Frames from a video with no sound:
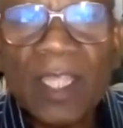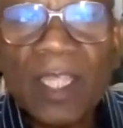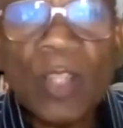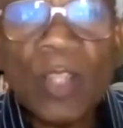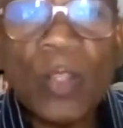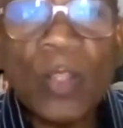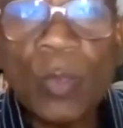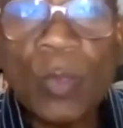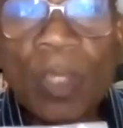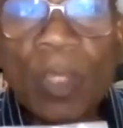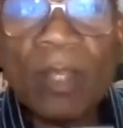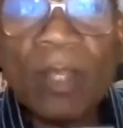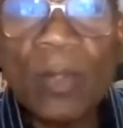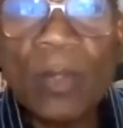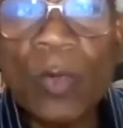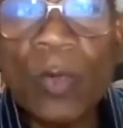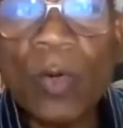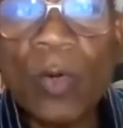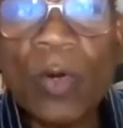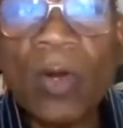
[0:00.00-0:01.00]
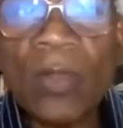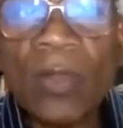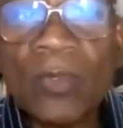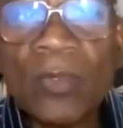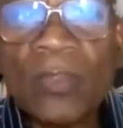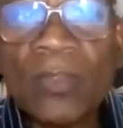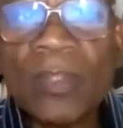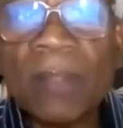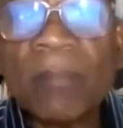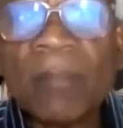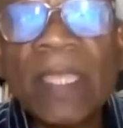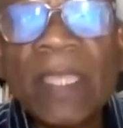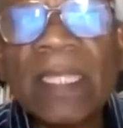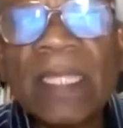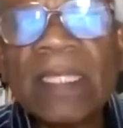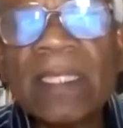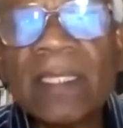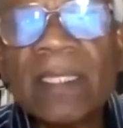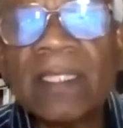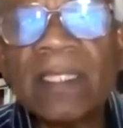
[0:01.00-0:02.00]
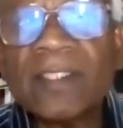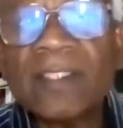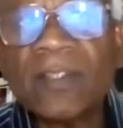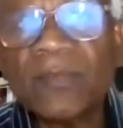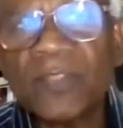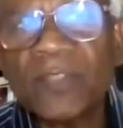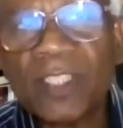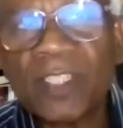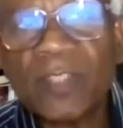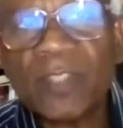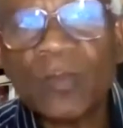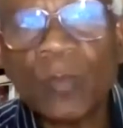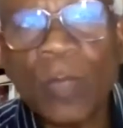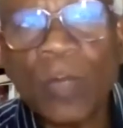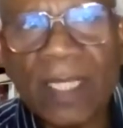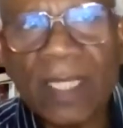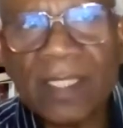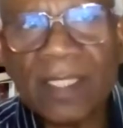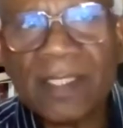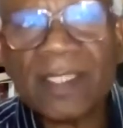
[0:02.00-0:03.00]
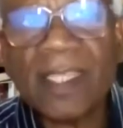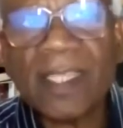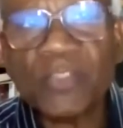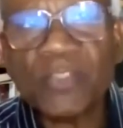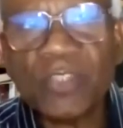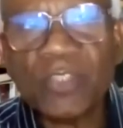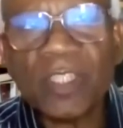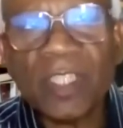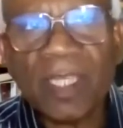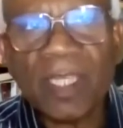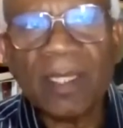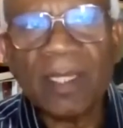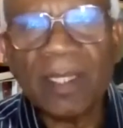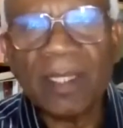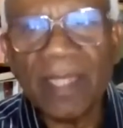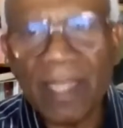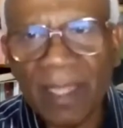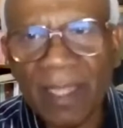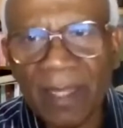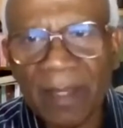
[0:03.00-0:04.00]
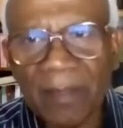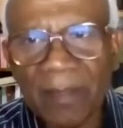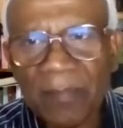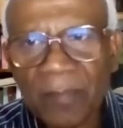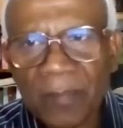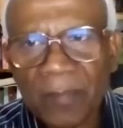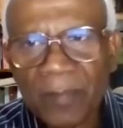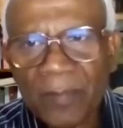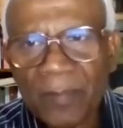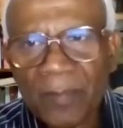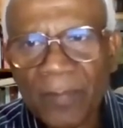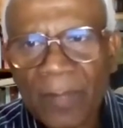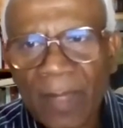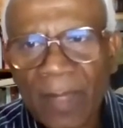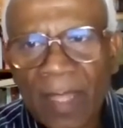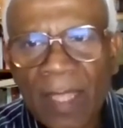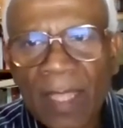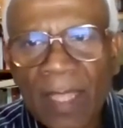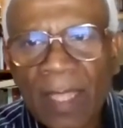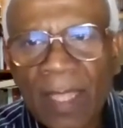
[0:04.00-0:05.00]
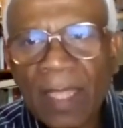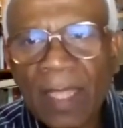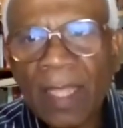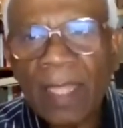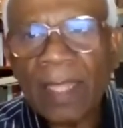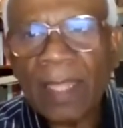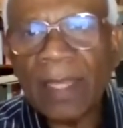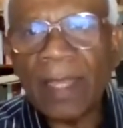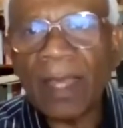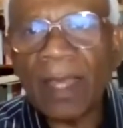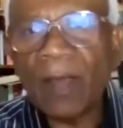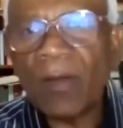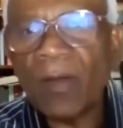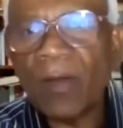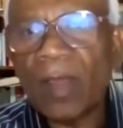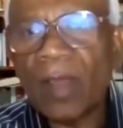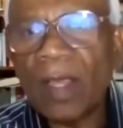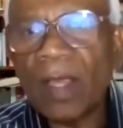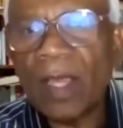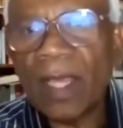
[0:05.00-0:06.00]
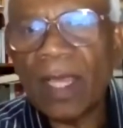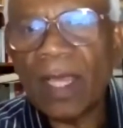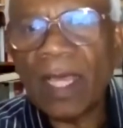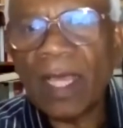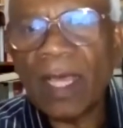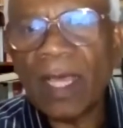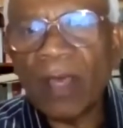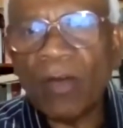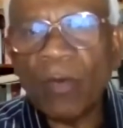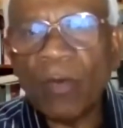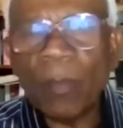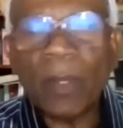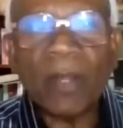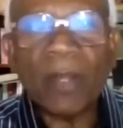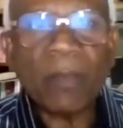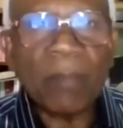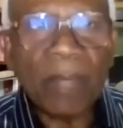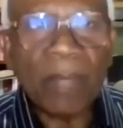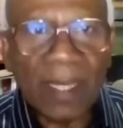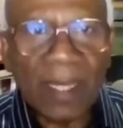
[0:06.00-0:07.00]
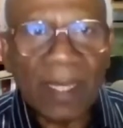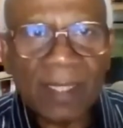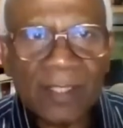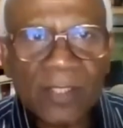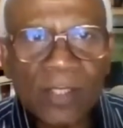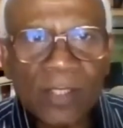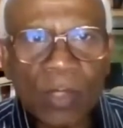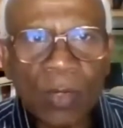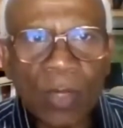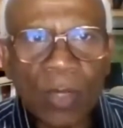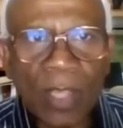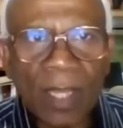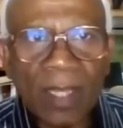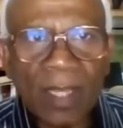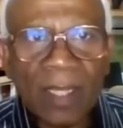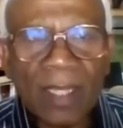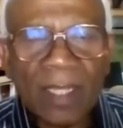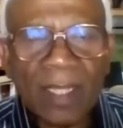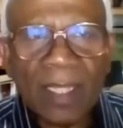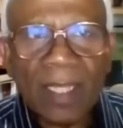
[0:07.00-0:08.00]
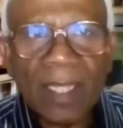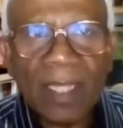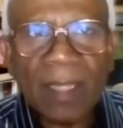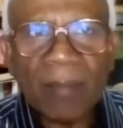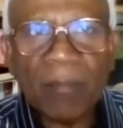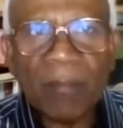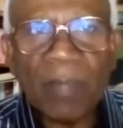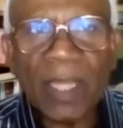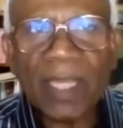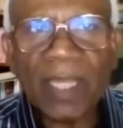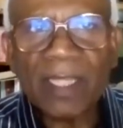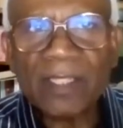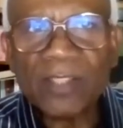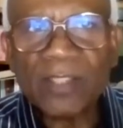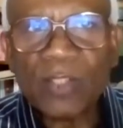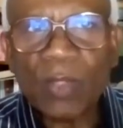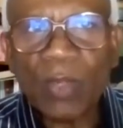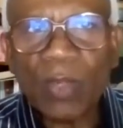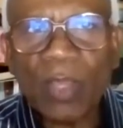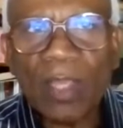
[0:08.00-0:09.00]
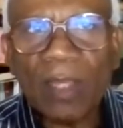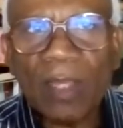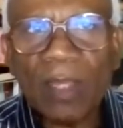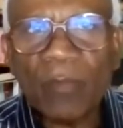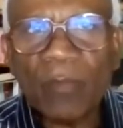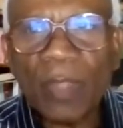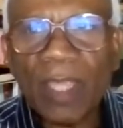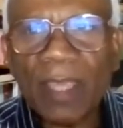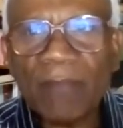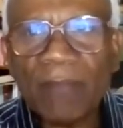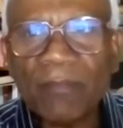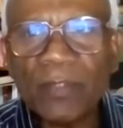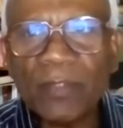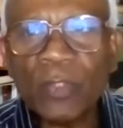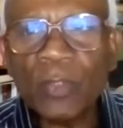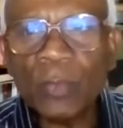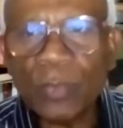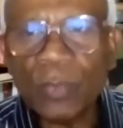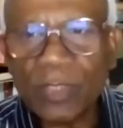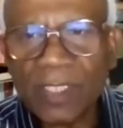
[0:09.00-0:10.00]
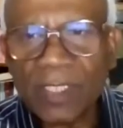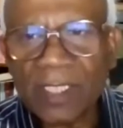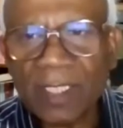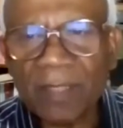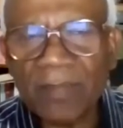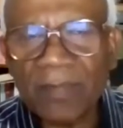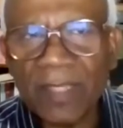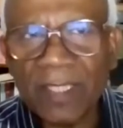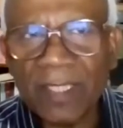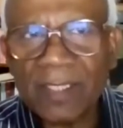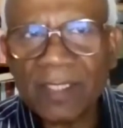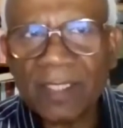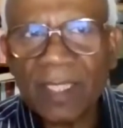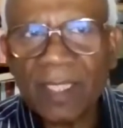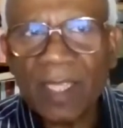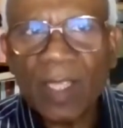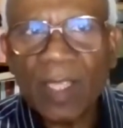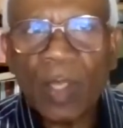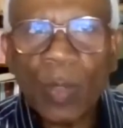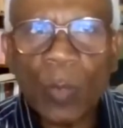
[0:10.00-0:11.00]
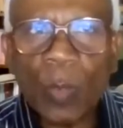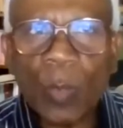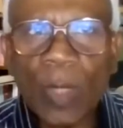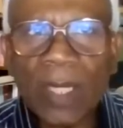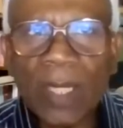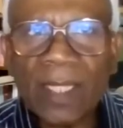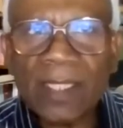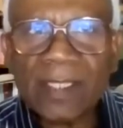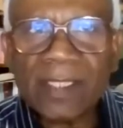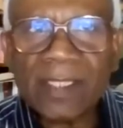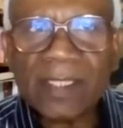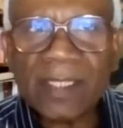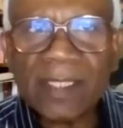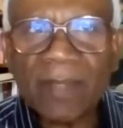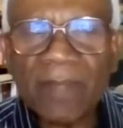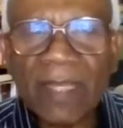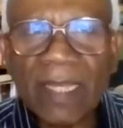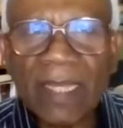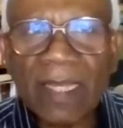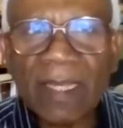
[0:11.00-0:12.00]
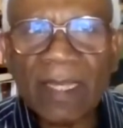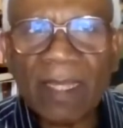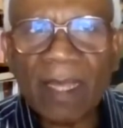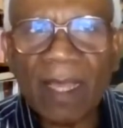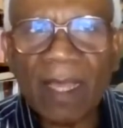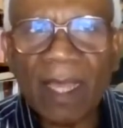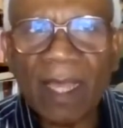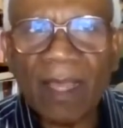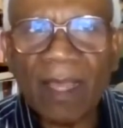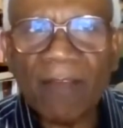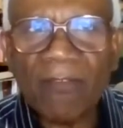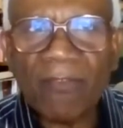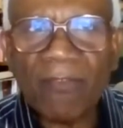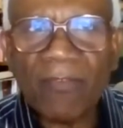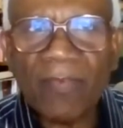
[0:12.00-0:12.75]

you can go on to the maintenance of just 1 sachet a day. Now, how about balance oil? Balance oil, we have 2 servings. One is 7.5